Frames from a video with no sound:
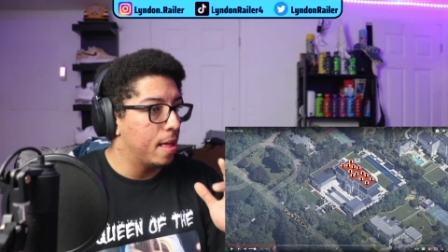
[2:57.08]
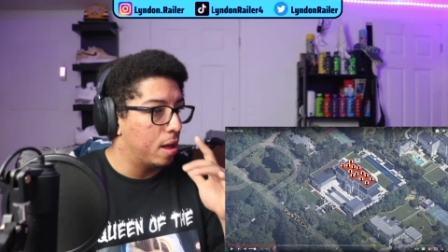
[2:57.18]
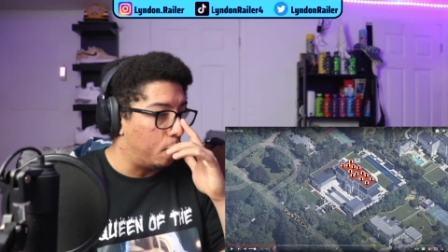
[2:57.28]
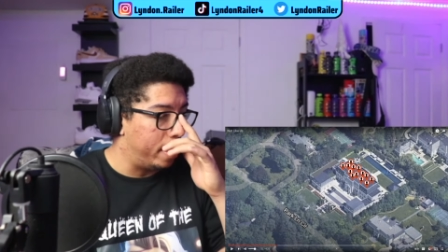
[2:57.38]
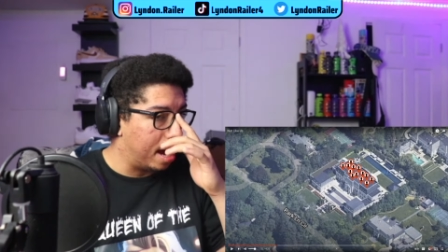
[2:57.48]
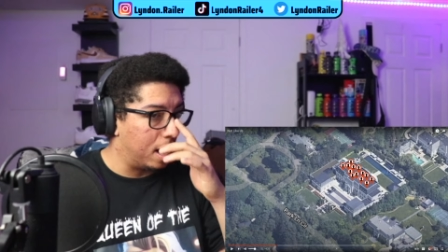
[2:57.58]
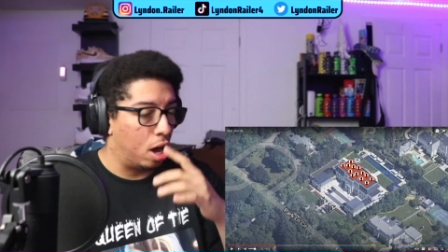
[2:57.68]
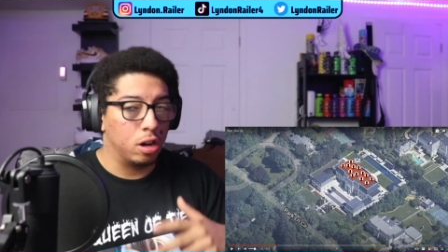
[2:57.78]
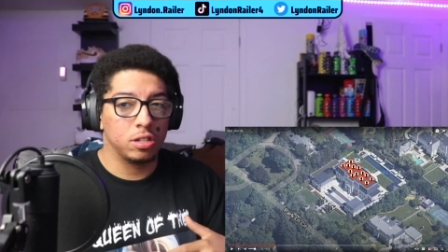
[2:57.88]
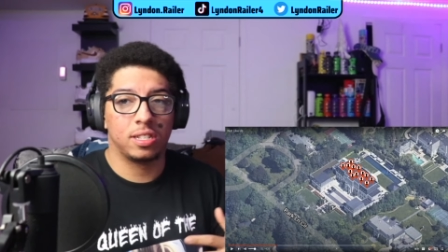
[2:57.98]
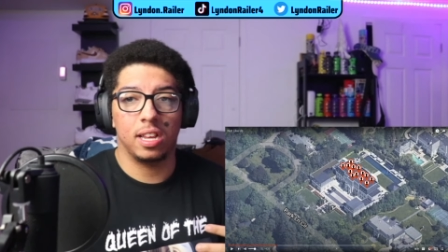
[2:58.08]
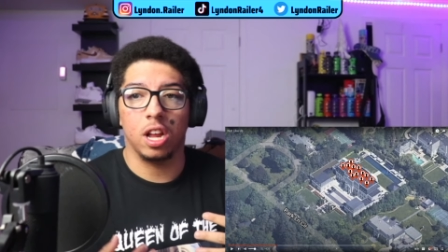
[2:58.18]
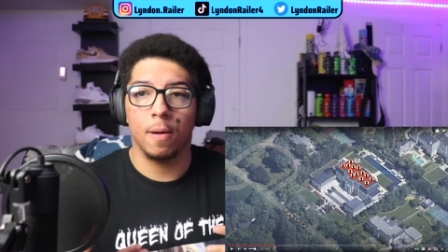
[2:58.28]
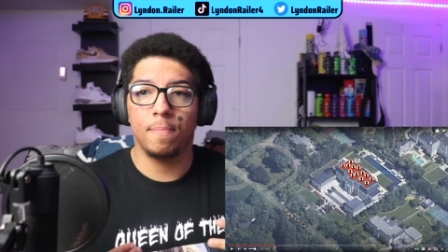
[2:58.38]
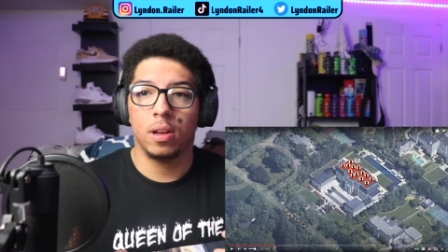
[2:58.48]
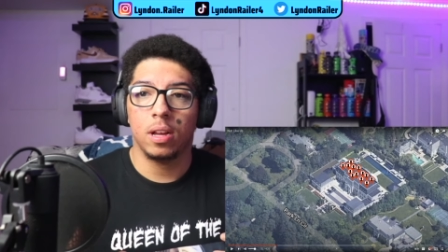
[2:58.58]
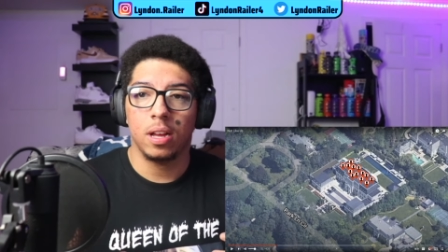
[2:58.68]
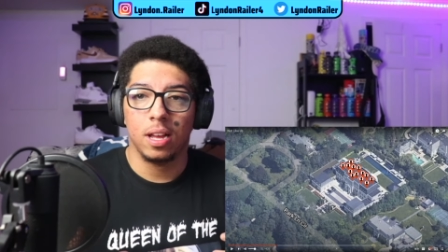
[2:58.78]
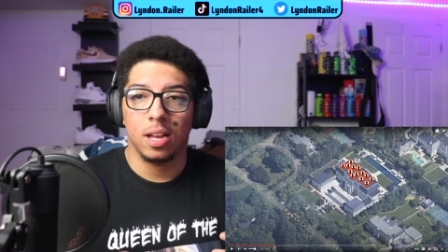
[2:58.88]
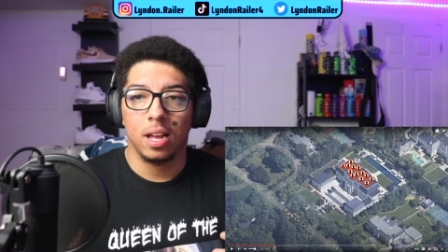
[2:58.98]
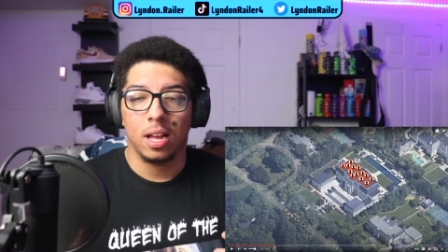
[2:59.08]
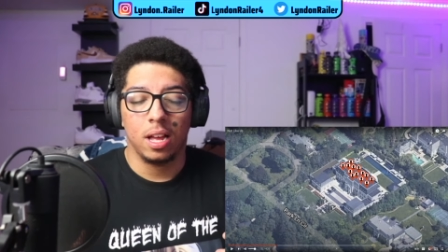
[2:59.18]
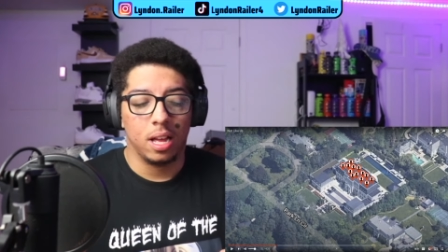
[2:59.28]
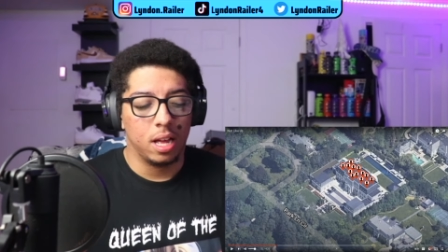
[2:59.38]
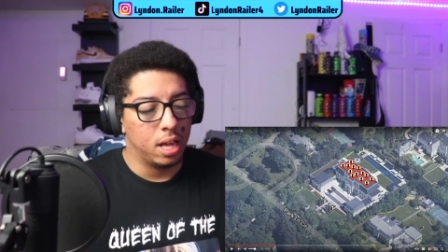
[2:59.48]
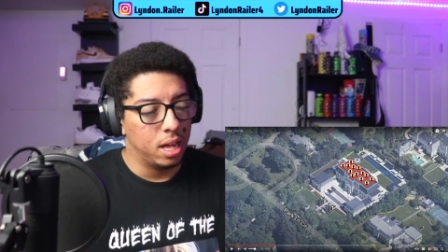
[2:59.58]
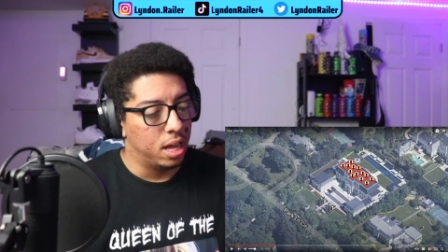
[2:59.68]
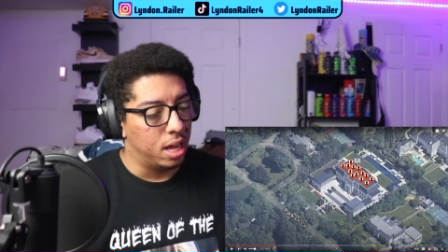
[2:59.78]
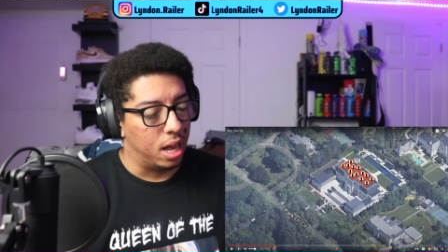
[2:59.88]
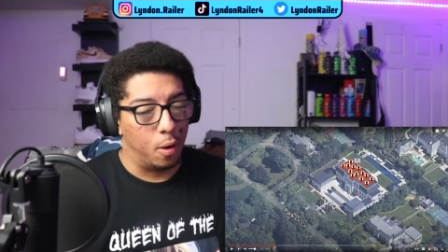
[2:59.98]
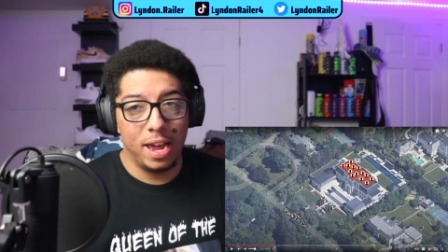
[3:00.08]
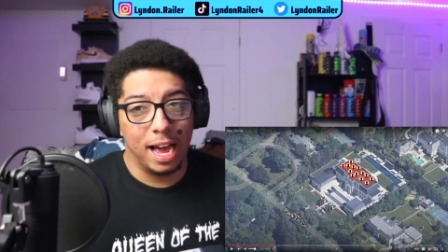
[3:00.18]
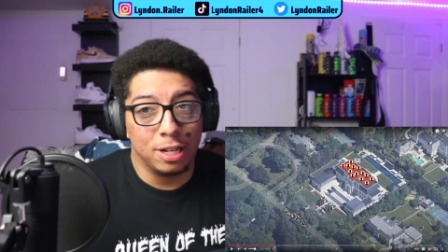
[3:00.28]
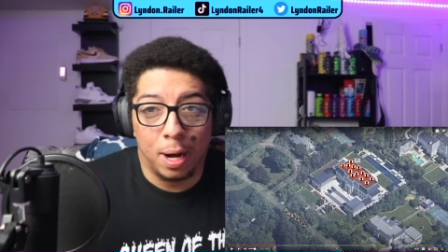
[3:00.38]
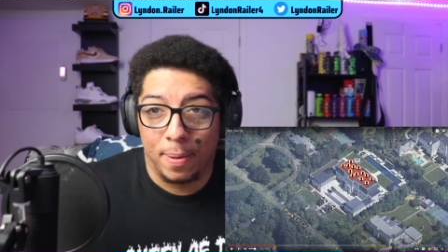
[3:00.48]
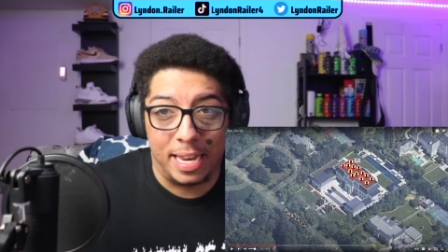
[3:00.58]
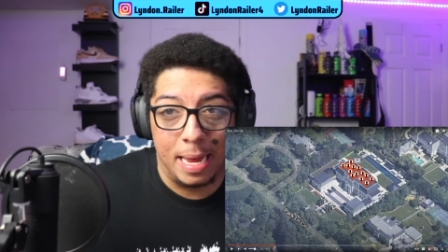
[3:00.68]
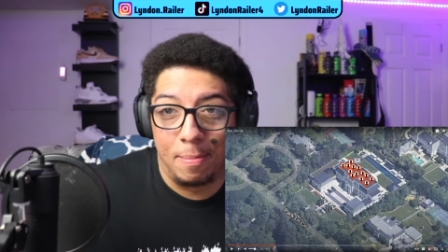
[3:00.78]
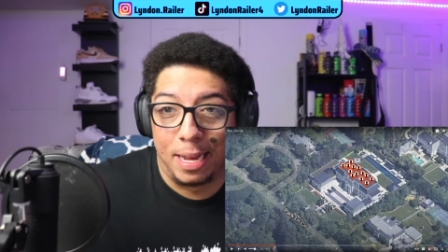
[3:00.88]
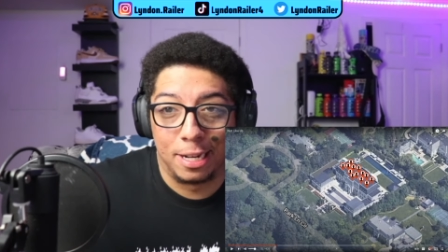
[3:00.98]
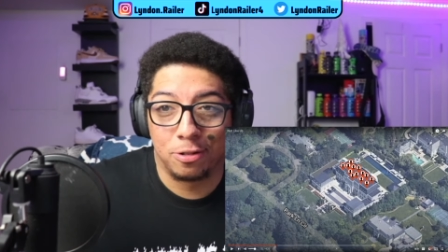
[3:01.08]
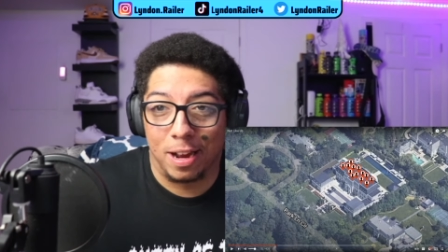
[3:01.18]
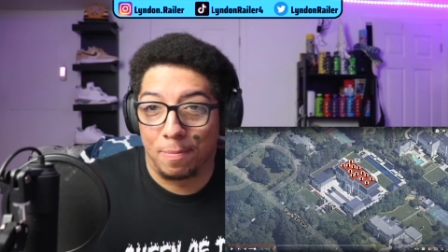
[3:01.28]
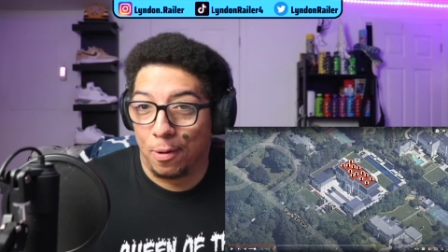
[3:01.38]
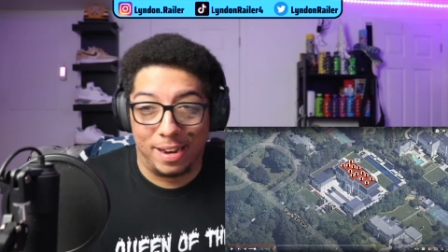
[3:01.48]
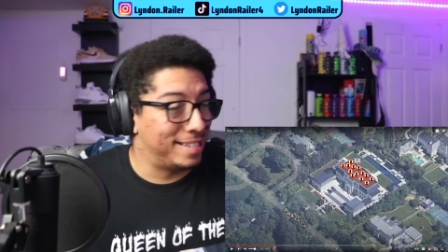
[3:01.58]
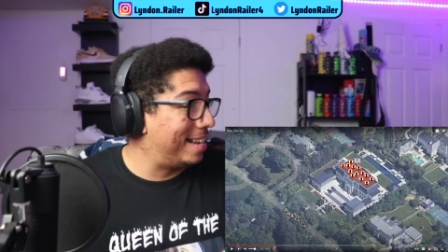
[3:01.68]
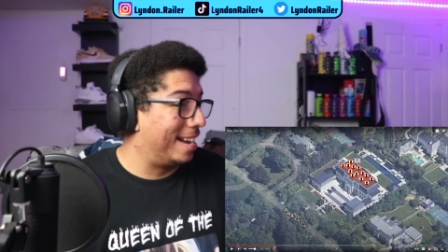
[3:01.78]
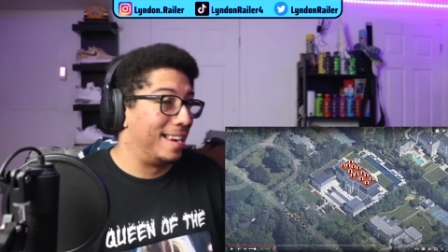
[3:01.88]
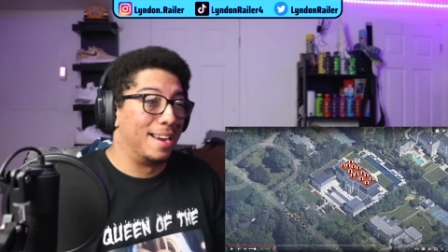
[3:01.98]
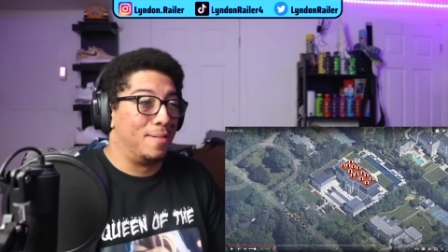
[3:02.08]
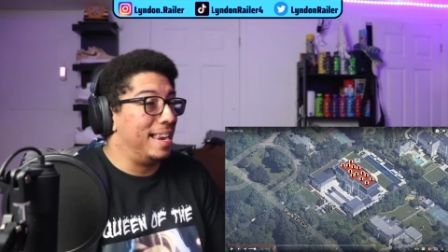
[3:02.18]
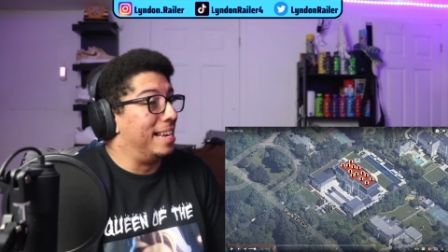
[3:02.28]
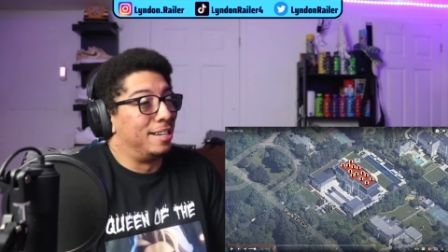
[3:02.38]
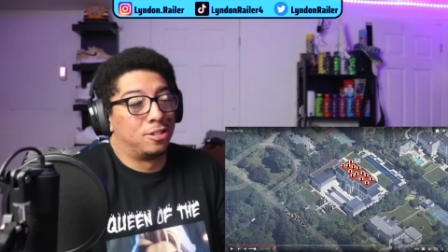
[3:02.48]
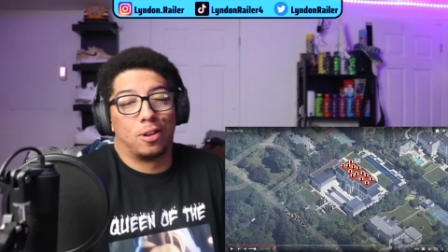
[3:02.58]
we gotta all sit up and we gotta drop a team diss track, but we just think we need to slow